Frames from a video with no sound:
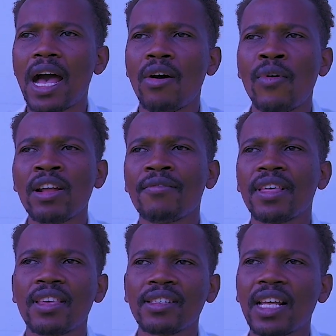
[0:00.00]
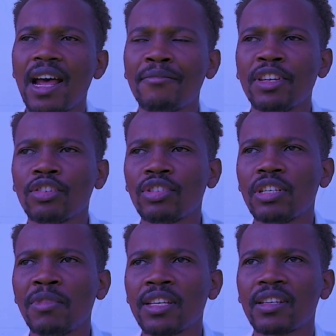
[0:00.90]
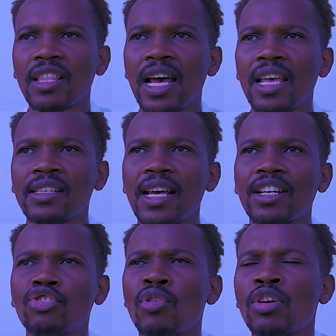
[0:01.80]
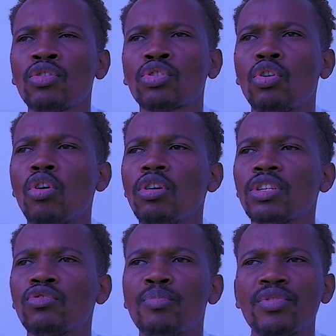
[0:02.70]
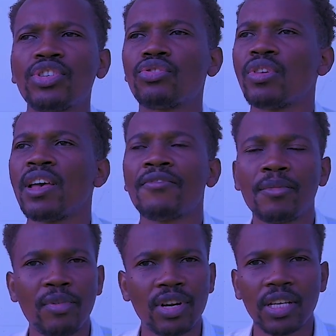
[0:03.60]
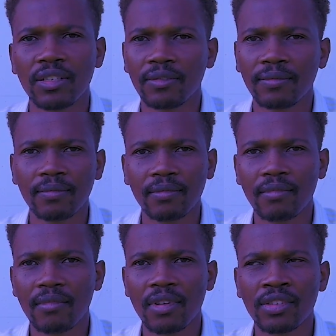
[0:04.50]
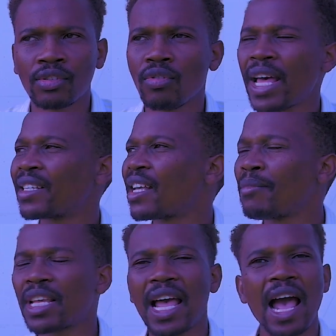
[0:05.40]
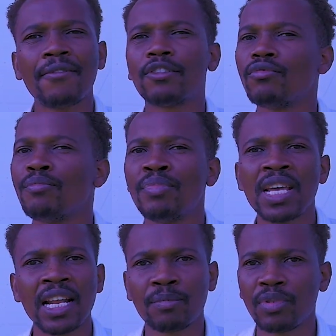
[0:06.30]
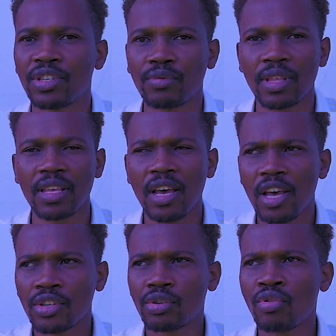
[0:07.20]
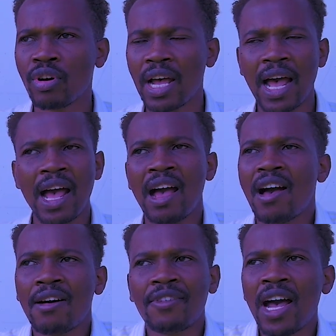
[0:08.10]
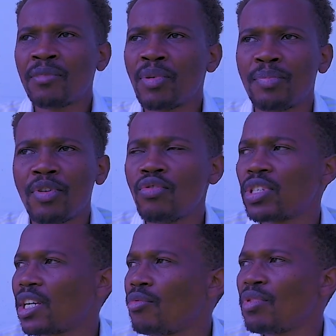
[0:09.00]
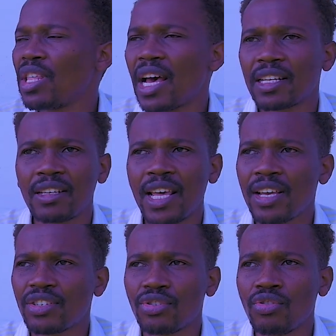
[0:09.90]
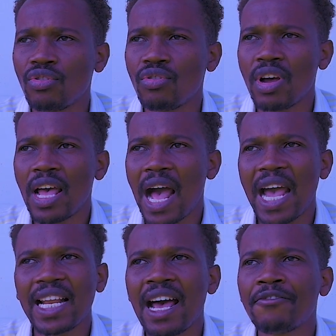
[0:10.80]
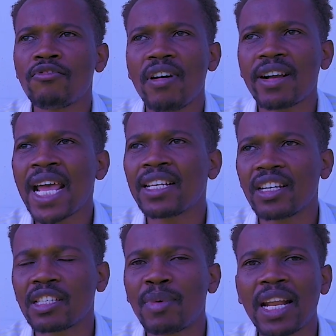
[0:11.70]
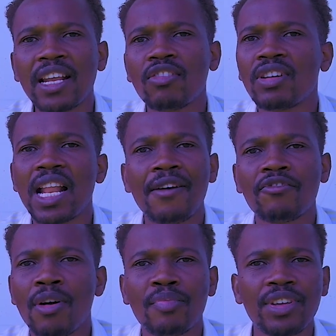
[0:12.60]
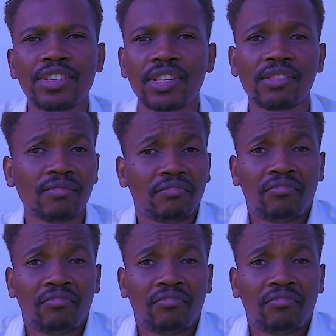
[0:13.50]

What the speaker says: one of the things that I've been taught in ministry is that you are not called to preach to everybody. So that's something I have to be at peace with. So I've had people who tell me that, Nesh, I love your writings, but I don't love your preachings.